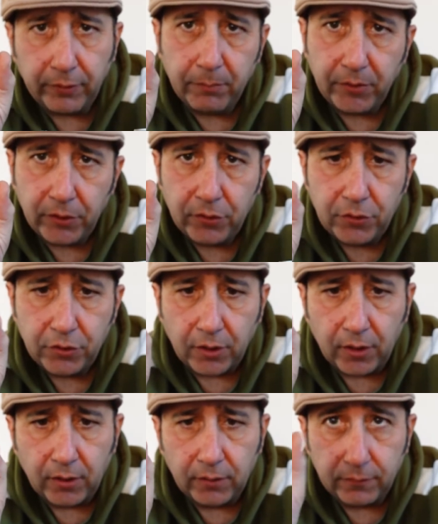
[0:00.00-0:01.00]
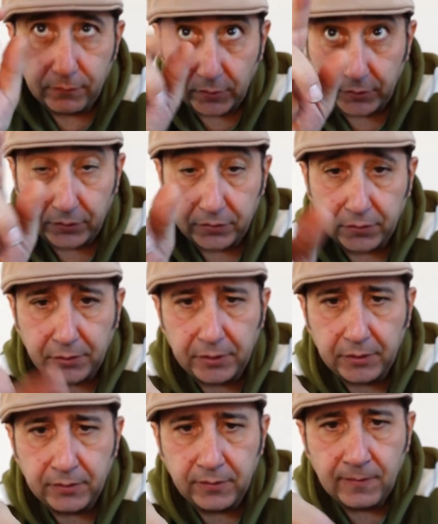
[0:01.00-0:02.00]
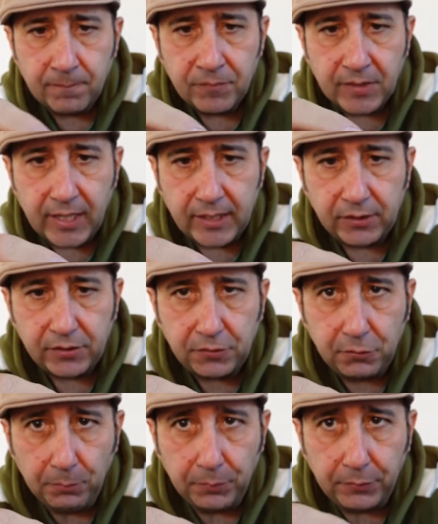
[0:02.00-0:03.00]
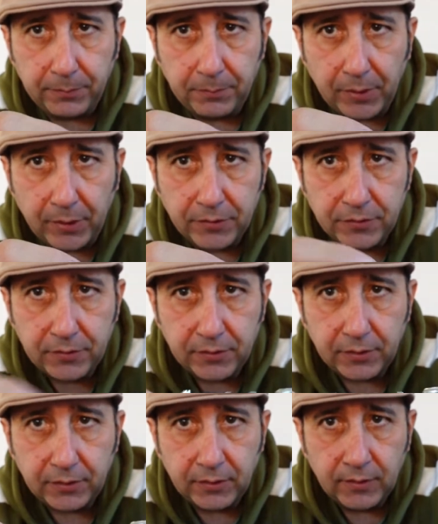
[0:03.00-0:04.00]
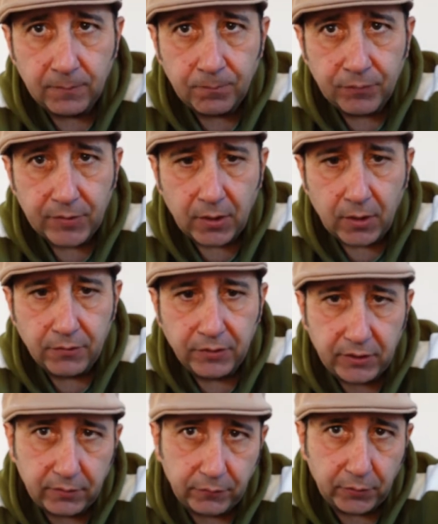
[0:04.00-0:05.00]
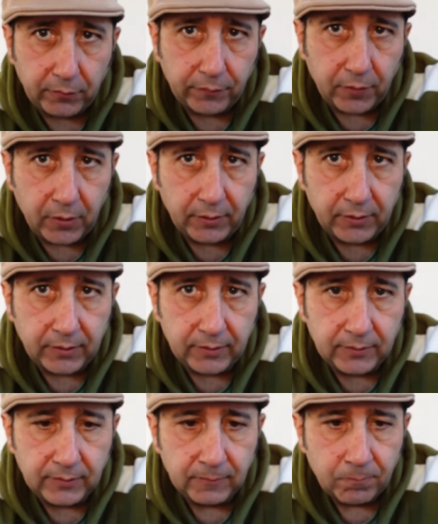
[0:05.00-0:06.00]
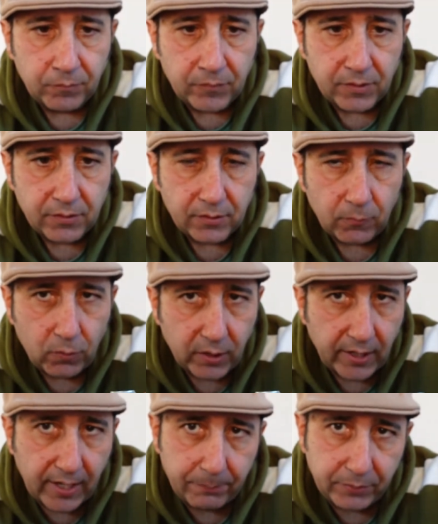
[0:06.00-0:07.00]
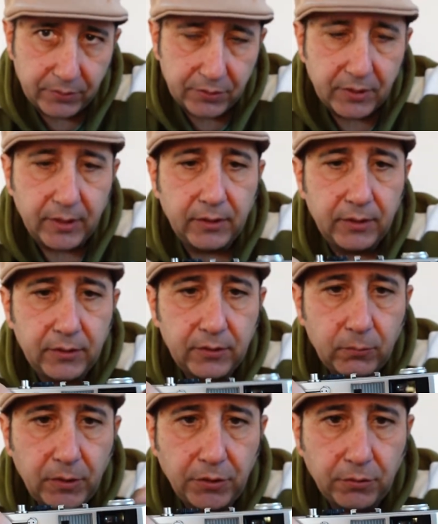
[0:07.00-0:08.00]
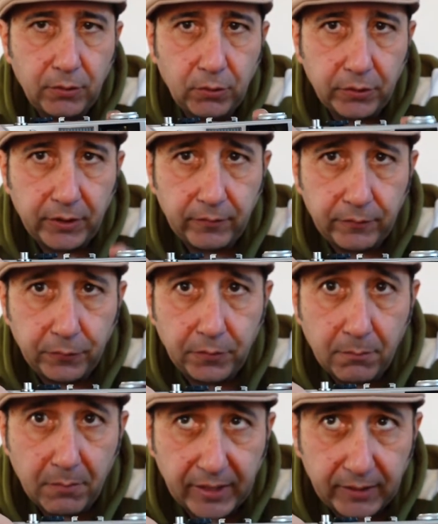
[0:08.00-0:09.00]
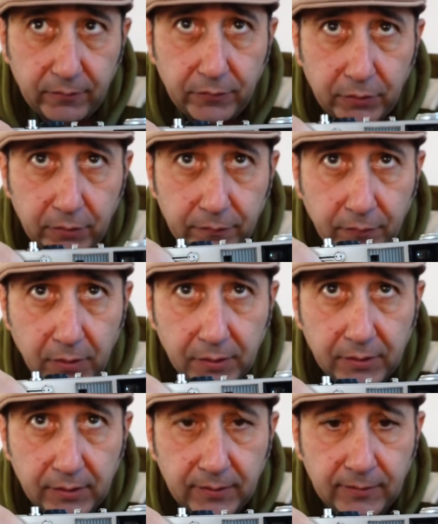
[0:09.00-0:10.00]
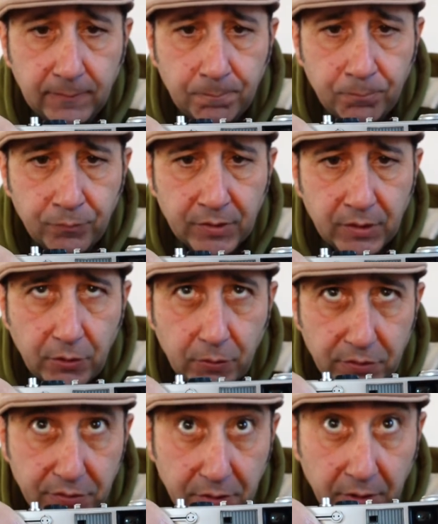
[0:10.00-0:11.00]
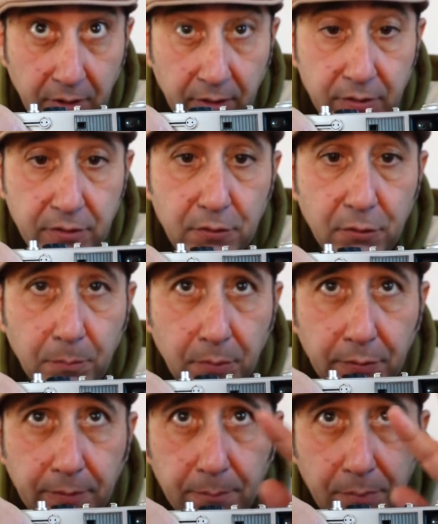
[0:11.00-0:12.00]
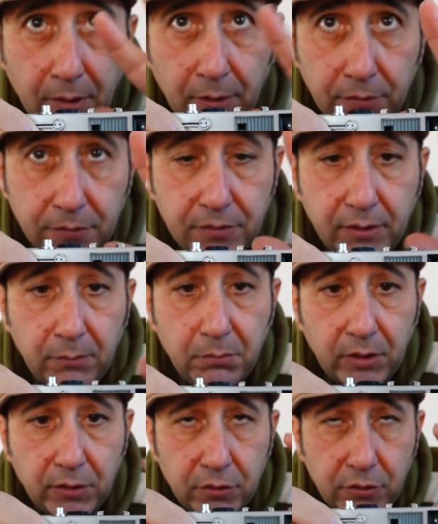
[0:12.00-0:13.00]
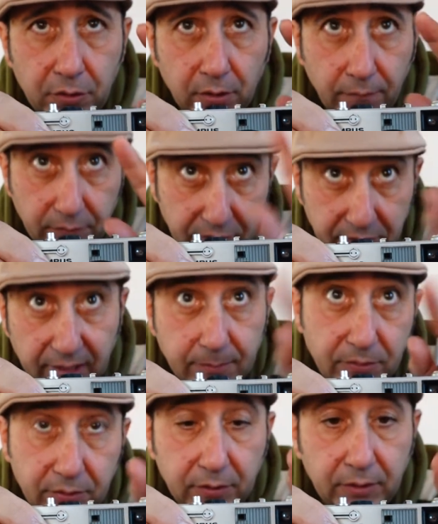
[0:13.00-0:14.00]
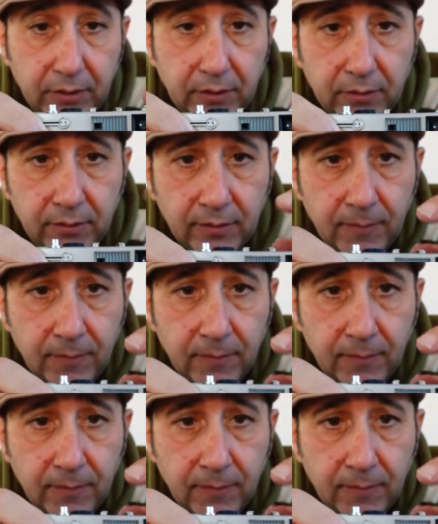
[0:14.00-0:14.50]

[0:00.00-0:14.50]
image of what you're seeing and it superimposes it on this viewfinder. So what happens then is when you're looking through the main viewfinder, you're seeing a superimposed image of the same scene